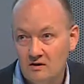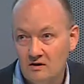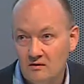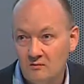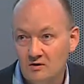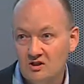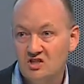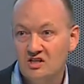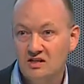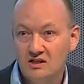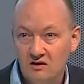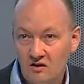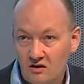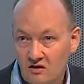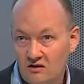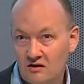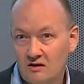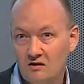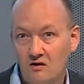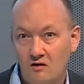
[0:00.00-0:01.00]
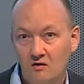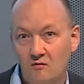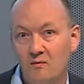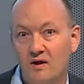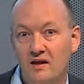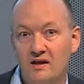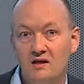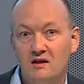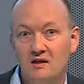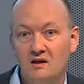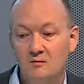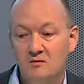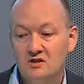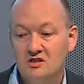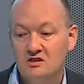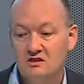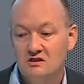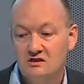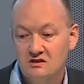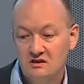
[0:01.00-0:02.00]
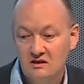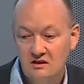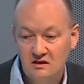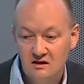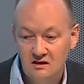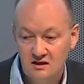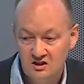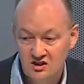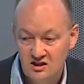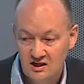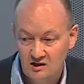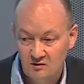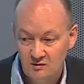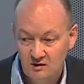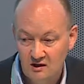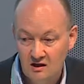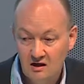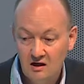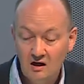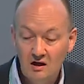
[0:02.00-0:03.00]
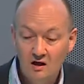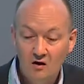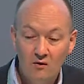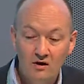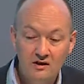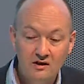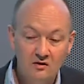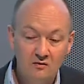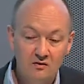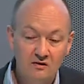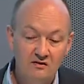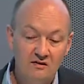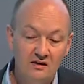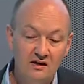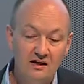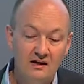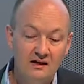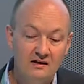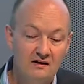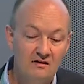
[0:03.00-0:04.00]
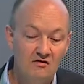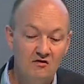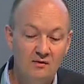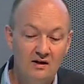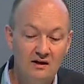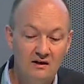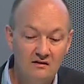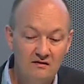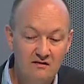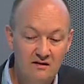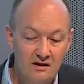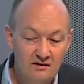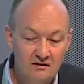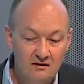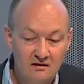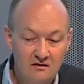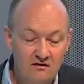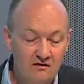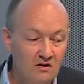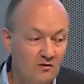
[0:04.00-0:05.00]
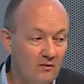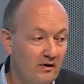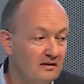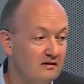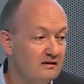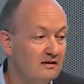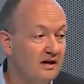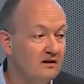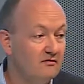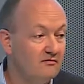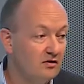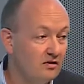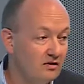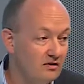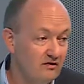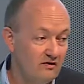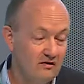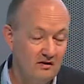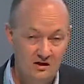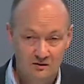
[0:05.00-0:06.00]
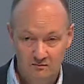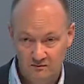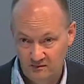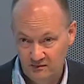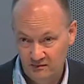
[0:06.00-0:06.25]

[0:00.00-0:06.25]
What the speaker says: machine learning on medical images in general. What you will see here as well is that it is a quite diverse team